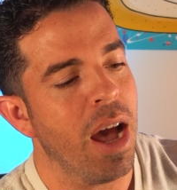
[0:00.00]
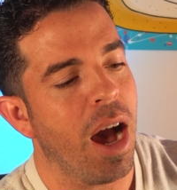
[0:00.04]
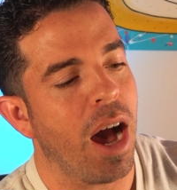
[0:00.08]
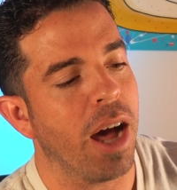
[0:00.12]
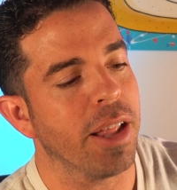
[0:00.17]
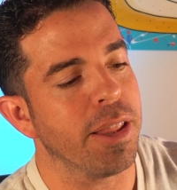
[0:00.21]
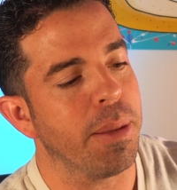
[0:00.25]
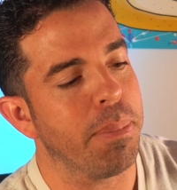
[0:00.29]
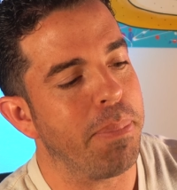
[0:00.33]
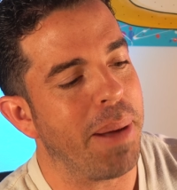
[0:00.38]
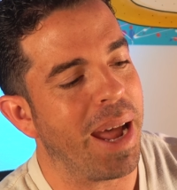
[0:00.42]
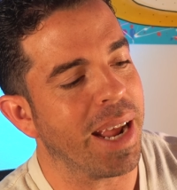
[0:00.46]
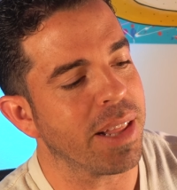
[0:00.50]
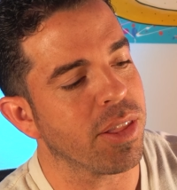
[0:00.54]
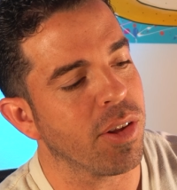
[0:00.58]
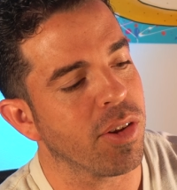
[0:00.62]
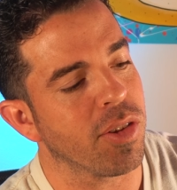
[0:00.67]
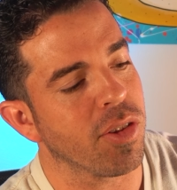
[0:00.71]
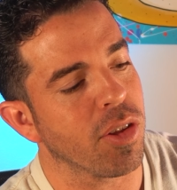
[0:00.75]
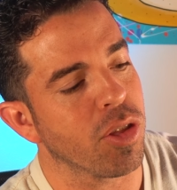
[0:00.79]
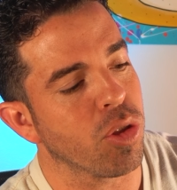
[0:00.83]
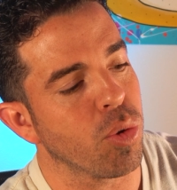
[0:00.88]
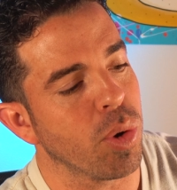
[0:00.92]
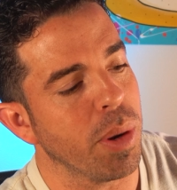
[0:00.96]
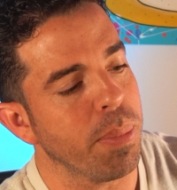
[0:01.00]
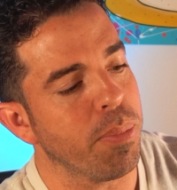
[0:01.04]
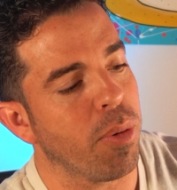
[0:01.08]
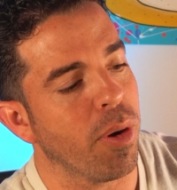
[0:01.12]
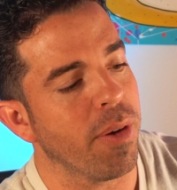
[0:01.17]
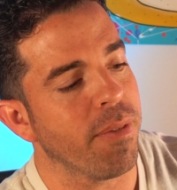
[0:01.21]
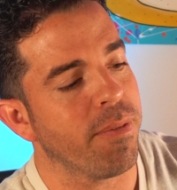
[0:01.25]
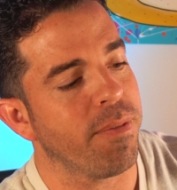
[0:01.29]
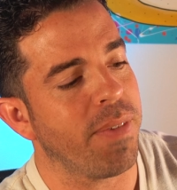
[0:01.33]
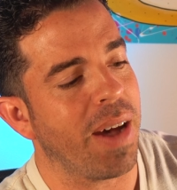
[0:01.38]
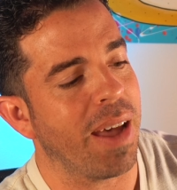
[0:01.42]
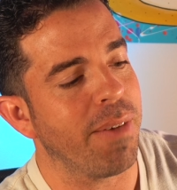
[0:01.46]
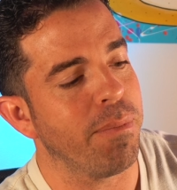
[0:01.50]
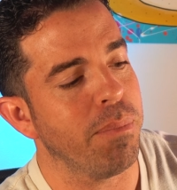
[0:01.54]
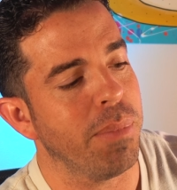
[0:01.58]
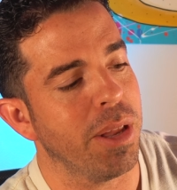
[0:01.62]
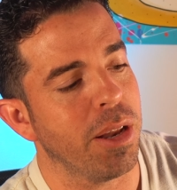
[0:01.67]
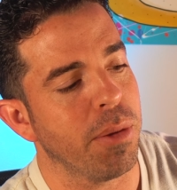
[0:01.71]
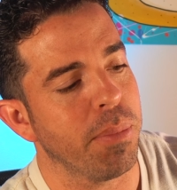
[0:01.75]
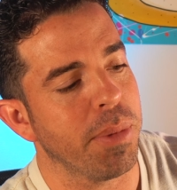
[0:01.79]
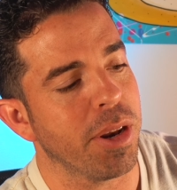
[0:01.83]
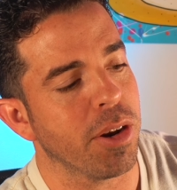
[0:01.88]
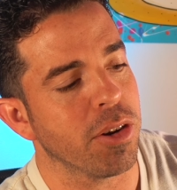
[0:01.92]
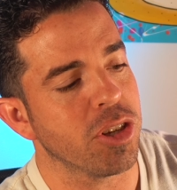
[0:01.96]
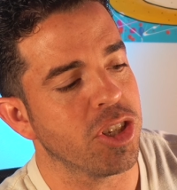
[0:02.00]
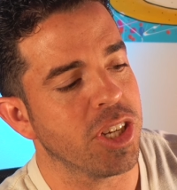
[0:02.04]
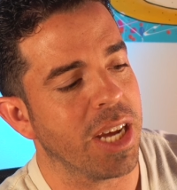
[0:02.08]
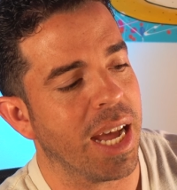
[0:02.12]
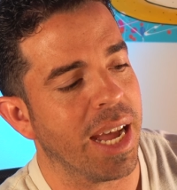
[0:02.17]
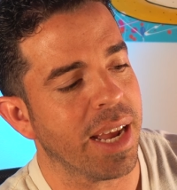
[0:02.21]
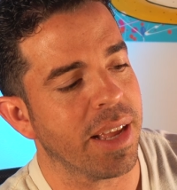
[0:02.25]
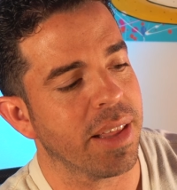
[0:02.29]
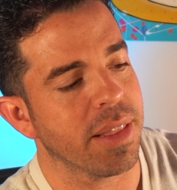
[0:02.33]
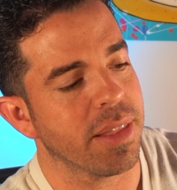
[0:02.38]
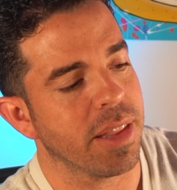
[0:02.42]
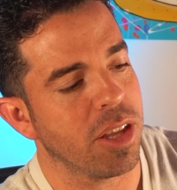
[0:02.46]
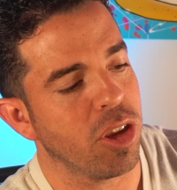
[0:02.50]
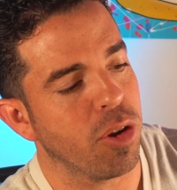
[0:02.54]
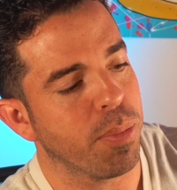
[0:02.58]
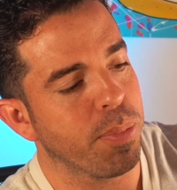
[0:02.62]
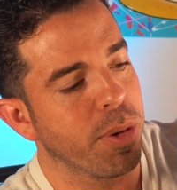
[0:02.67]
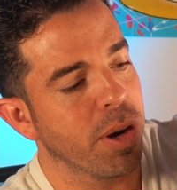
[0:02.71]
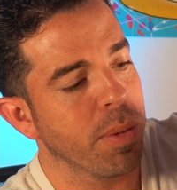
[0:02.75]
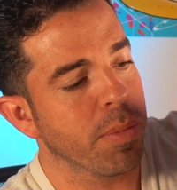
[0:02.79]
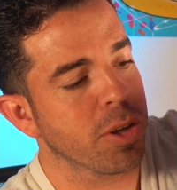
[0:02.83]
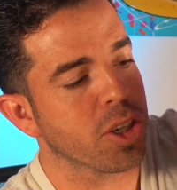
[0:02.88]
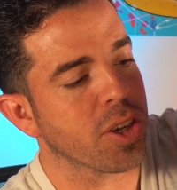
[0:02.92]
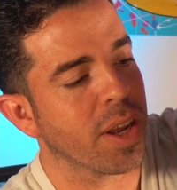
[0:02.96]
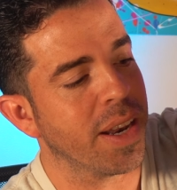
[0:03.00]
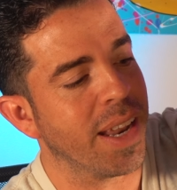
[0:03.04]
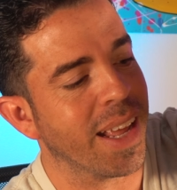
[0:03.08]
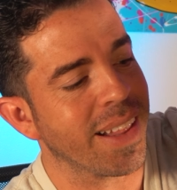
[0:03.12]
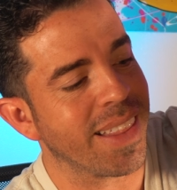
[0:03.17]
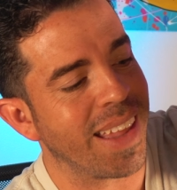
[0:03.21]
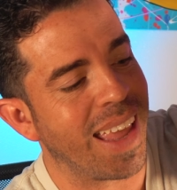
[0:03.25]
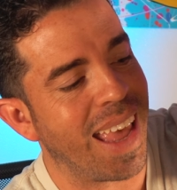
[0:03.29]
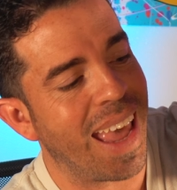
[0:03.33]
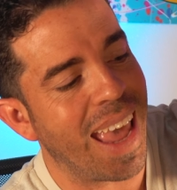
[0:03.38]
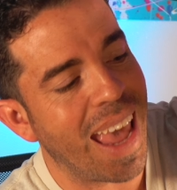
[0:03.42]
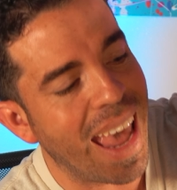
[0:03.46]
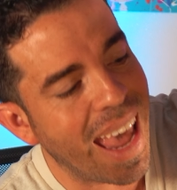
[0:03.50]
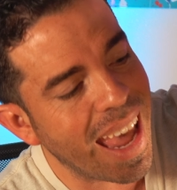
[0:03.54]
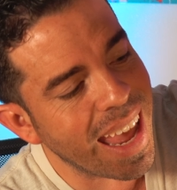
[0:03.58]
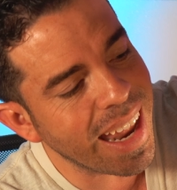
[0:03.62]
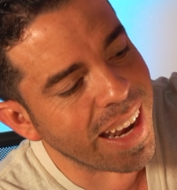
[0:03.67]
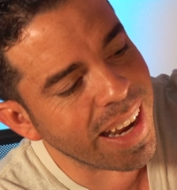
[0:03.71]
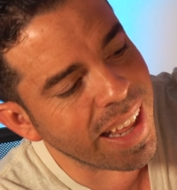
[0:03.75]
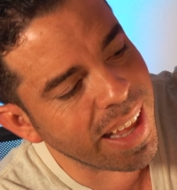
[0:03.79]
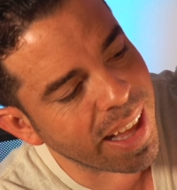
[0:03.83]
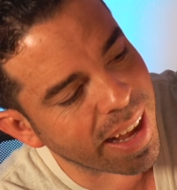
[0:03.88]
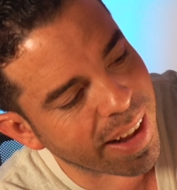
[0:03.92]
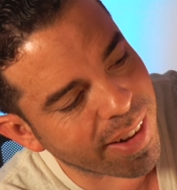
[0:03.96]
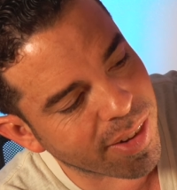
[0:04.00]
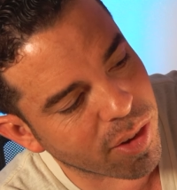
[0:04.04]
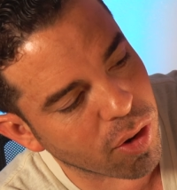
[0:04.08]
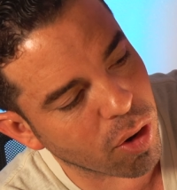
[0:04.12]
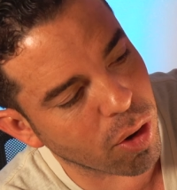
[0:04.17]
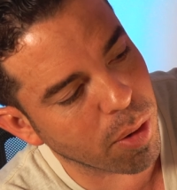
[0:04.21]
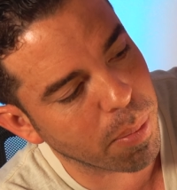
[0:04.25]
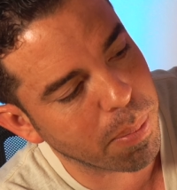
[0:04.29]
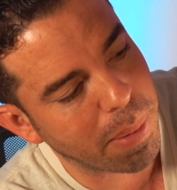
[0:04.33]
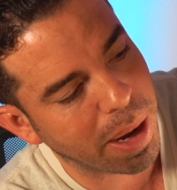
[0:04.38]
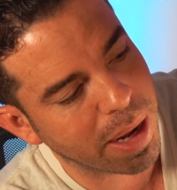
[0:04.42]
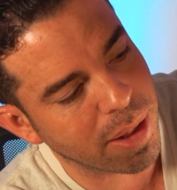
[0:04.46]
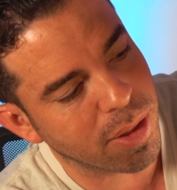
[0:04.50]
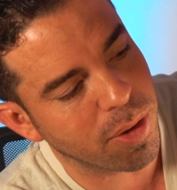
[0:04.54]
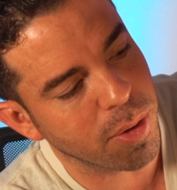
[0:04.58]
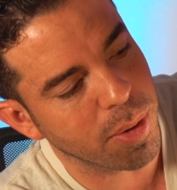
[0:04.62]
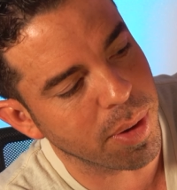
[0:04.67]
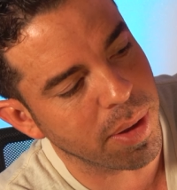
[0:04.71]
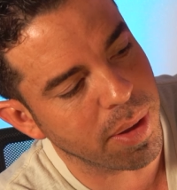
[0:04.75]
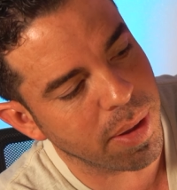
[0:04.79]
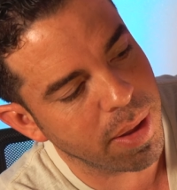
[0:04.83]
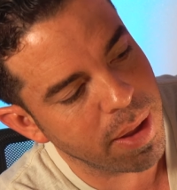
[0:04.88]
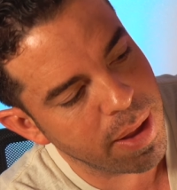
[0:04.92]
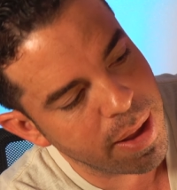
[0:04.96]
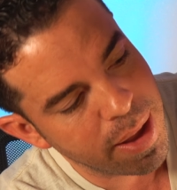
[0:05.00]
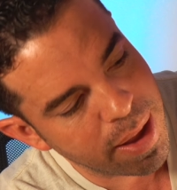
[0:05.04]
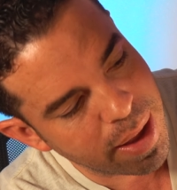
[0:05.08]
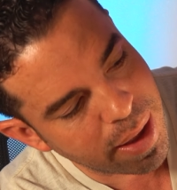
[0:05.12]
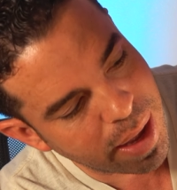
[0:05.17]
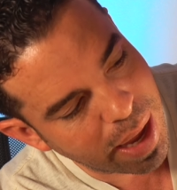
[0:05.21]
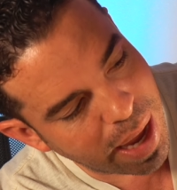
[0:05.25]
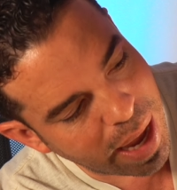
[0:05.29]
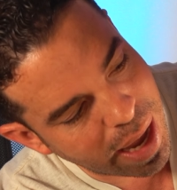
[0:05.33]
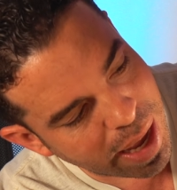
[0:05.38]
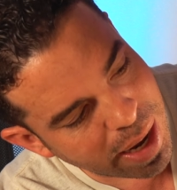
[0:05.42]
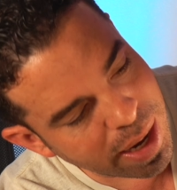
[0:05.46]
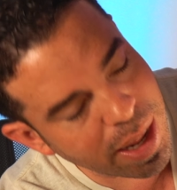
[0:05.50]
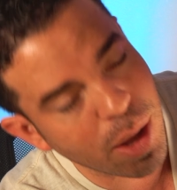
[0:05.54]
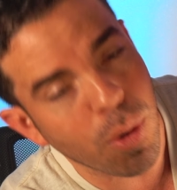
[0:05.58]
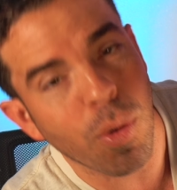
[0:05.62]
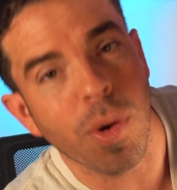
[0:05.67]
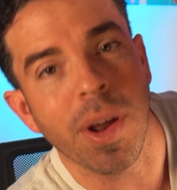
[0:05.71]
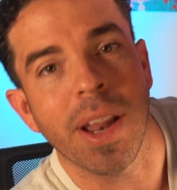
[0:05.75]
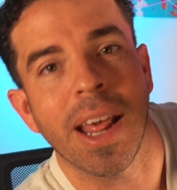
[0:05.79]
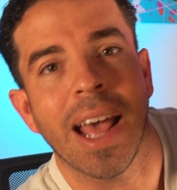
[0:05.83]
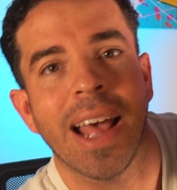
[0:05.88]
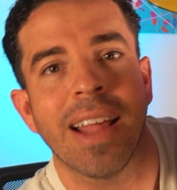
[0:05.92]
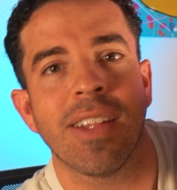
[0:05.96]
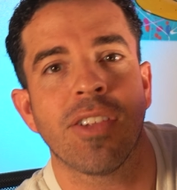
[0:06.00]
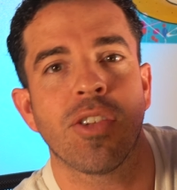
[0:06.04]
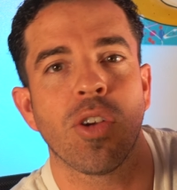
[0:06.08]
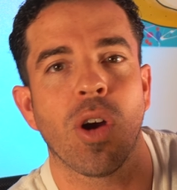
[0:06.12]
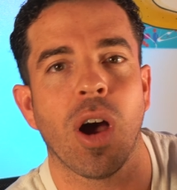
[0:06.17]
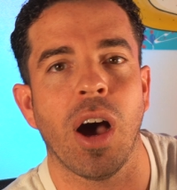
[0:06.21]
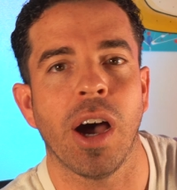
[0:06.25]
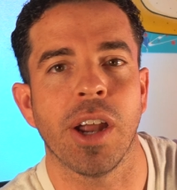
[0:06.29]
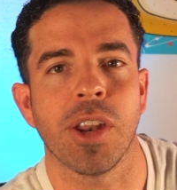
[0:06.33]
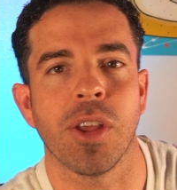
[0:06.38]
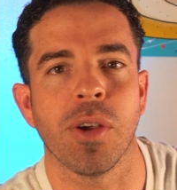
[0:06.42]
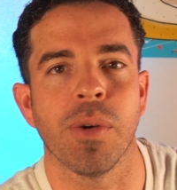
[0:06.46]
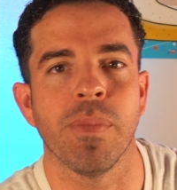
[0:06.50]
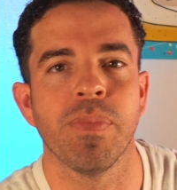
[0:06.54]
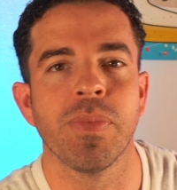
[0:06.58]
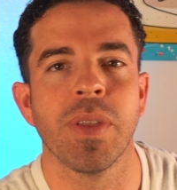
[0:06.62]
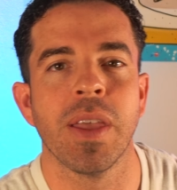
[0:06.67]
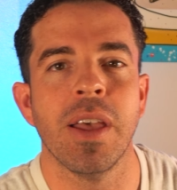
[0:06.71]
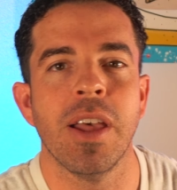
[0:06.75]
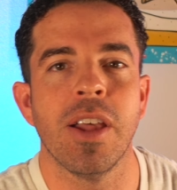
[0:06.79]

on the back there's a 3.5mm jack that you pretty much connect any external mic to it and it will enhance your audio.